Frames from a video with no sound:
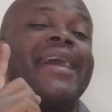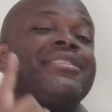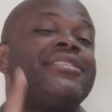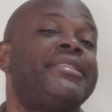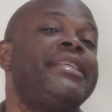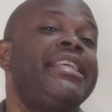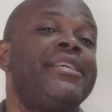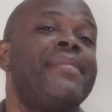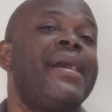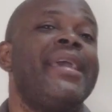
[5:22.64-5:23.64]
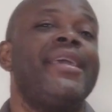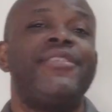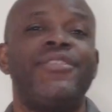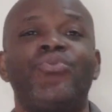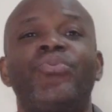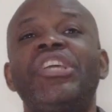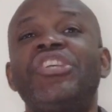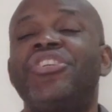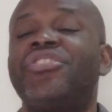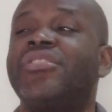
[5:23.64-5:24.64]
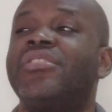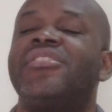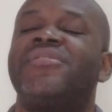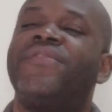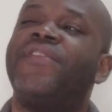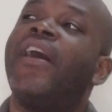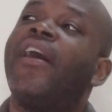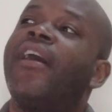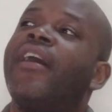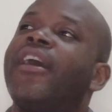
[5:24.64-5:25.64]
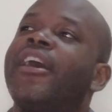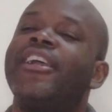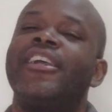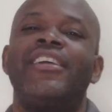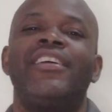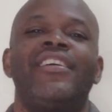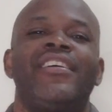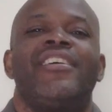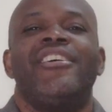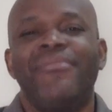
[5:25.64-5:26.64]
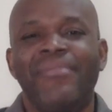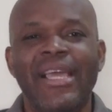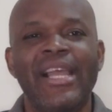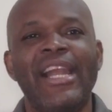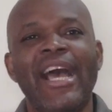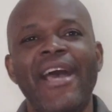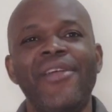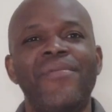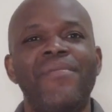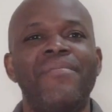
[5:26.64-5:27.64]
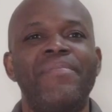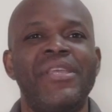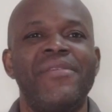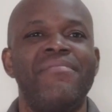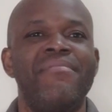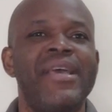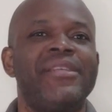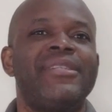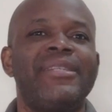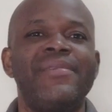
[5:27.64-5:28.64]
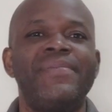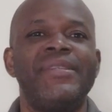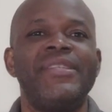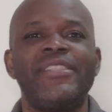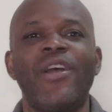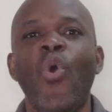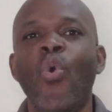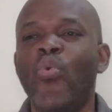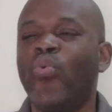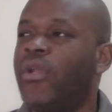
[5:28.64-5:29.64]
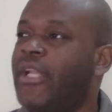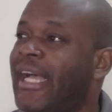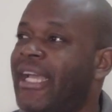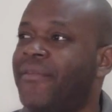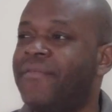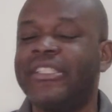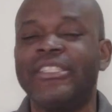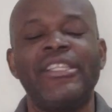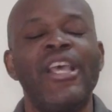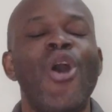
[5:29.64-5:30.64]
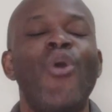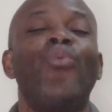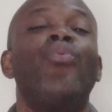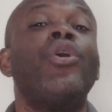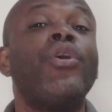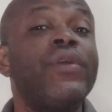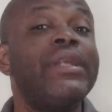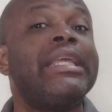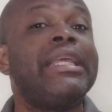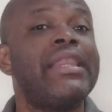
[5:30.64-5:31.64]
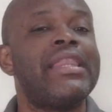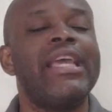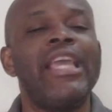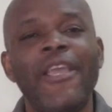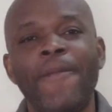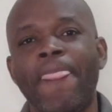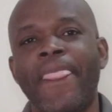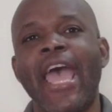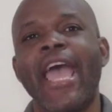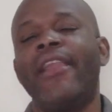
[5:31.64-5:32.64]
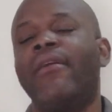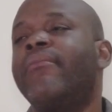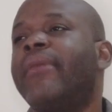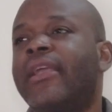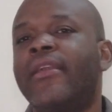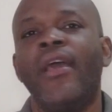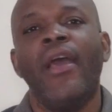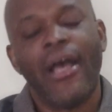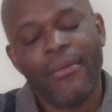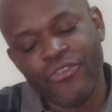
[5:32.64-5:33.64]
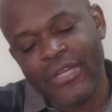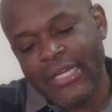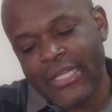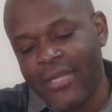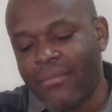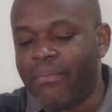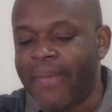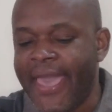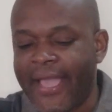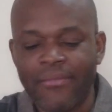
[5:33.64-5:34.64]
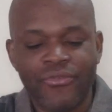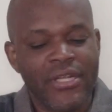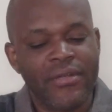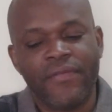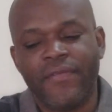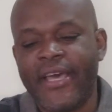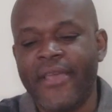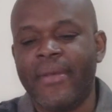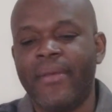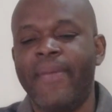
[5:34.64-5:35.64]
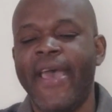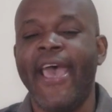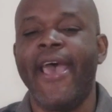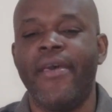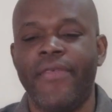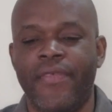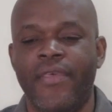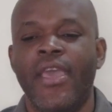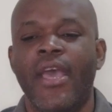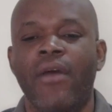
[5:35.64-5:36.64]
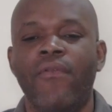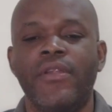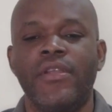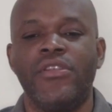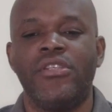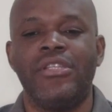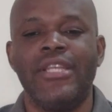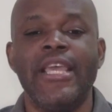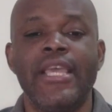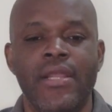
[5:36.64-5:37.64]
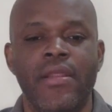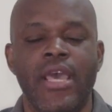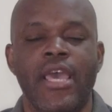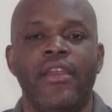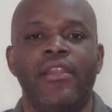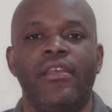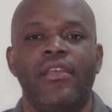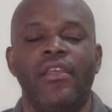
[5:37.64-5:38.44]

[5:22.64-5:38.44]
I see. My intuition is far. Man, I don't be messed up in this whole life, this worldly thing that man I'm trying to come back. I'm trying to find my path. I want to understand that.